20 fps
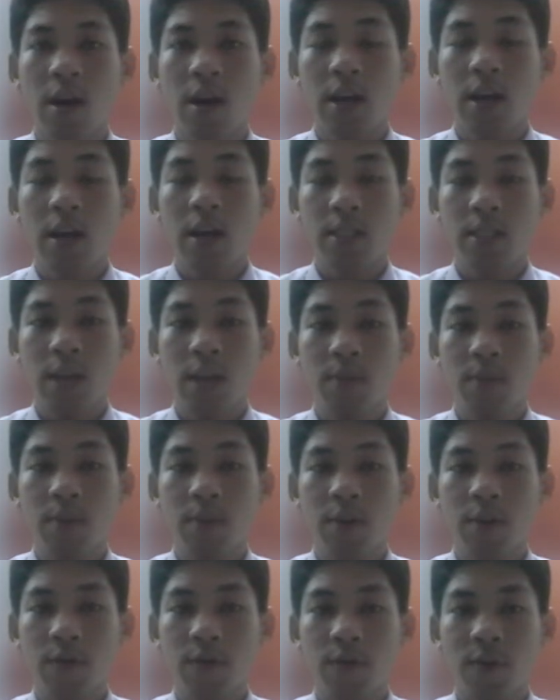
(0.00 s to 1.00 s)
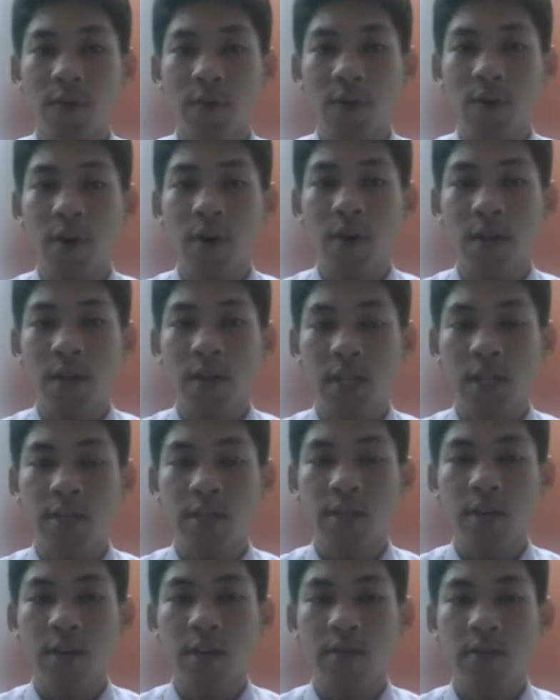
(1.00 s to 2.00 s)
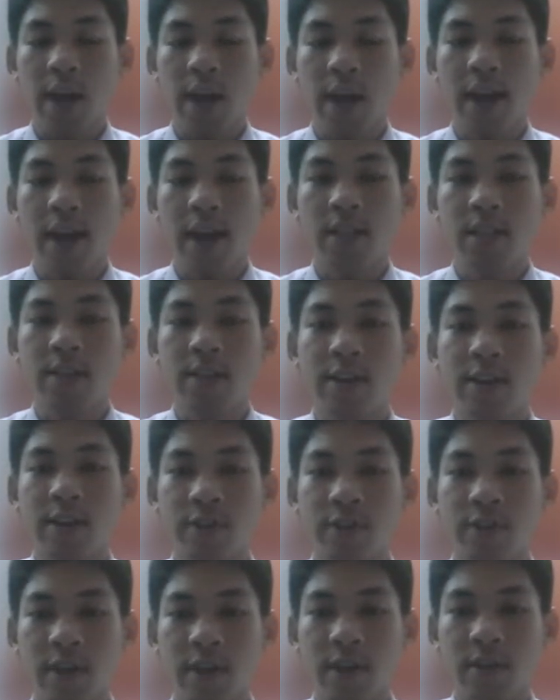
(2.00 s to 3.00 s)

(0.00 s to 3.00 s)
Chapter 4. Results and Discussion.